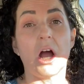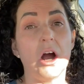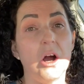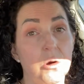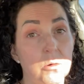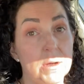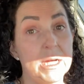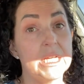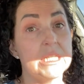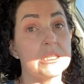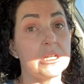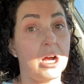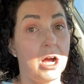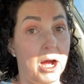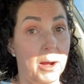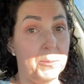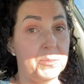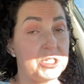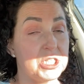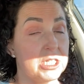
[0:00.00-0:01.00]
always
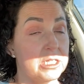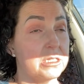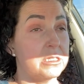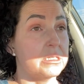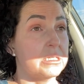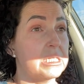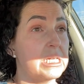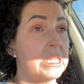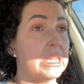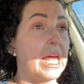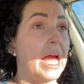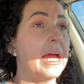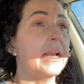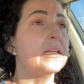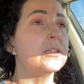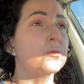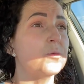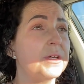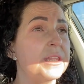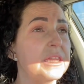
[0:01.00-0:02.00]
options, and that
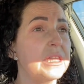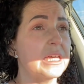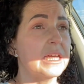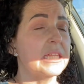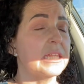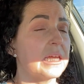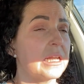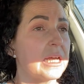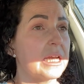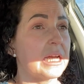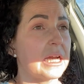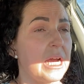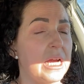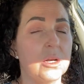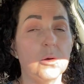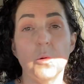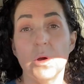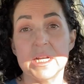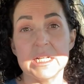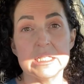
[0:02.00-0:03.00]
is one thing that I kind
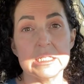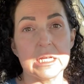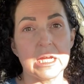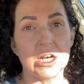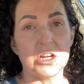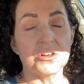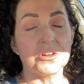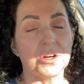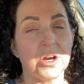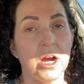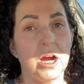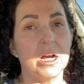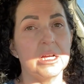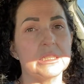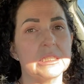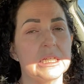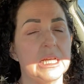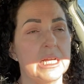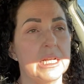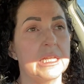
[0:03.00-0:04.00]
of wanted to get
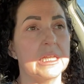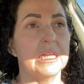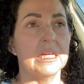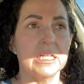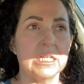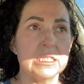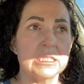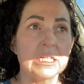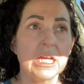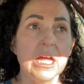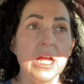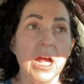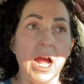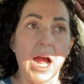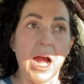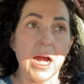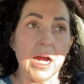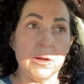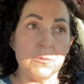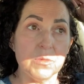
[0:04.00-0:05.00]
across in these
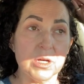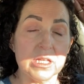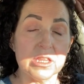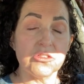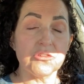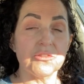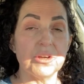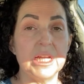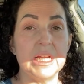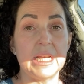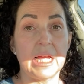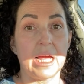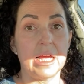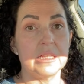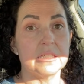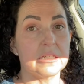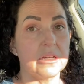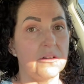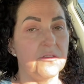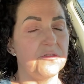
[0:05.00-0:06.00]
3
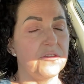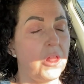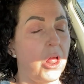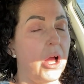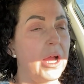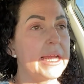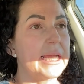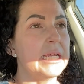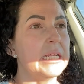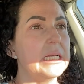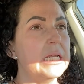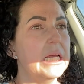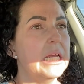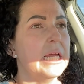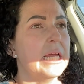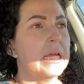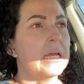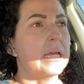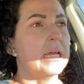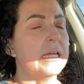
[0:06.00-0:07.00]
days of
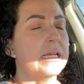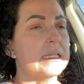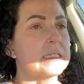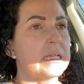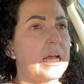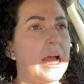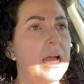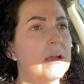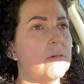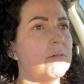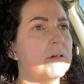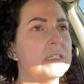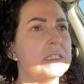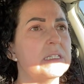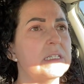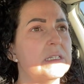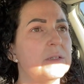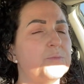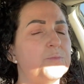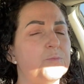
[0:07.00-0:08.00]
vlogging, is I
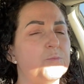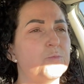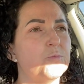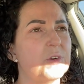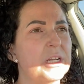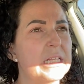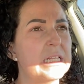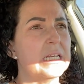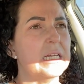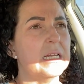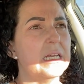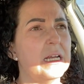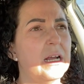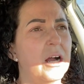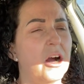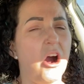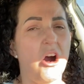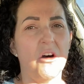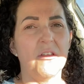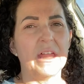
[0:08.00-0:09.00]
wasn't really
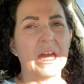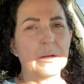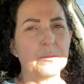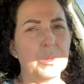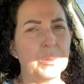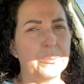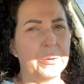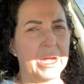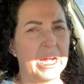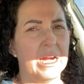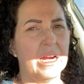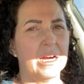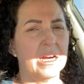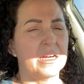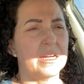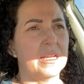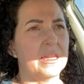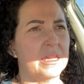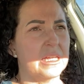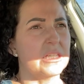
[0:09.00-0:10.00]
all that
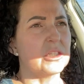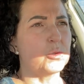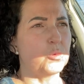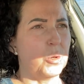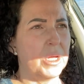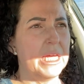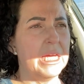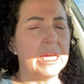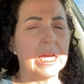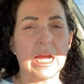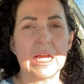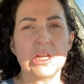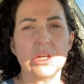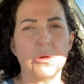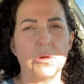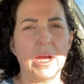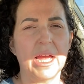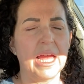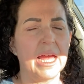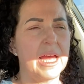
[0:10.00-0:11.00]
prepared this week. I know
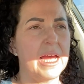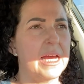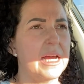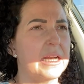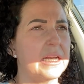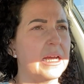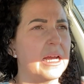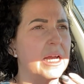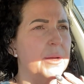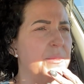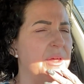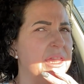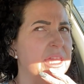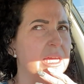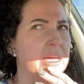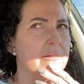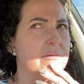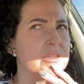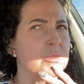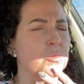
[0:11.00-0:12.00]
I had, I
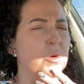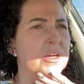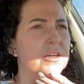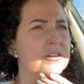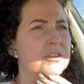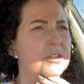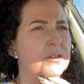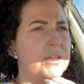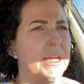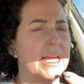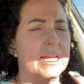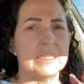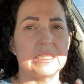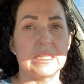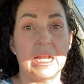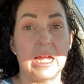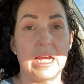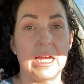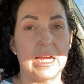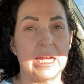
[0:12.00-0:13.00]
think it was 1 or 2 days
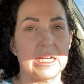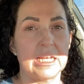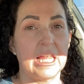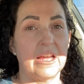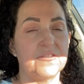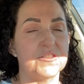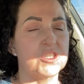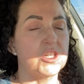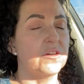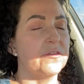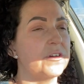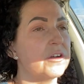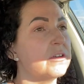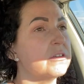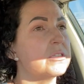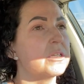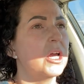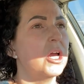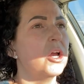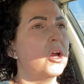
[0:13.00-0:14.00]
that I had
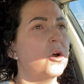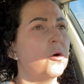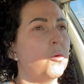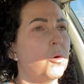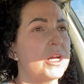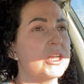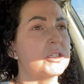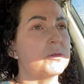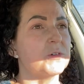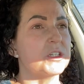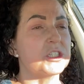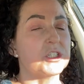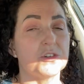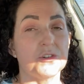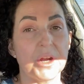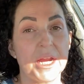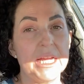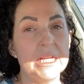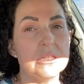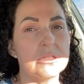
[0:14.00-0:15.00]
leftovers, which was
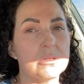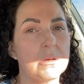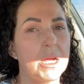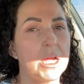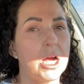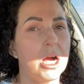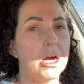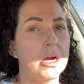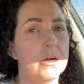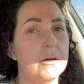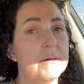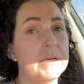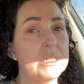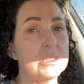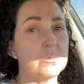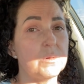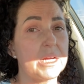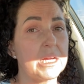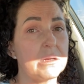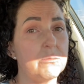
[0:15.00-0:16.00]
great. So I always
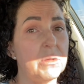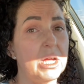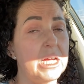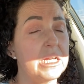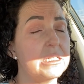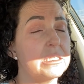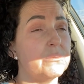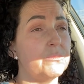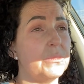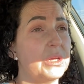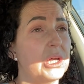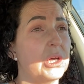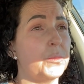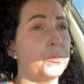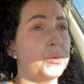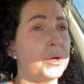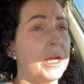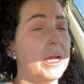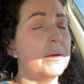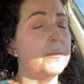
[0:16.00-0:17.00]
recommend meal
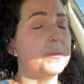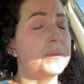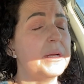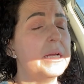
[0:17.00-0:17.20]
prep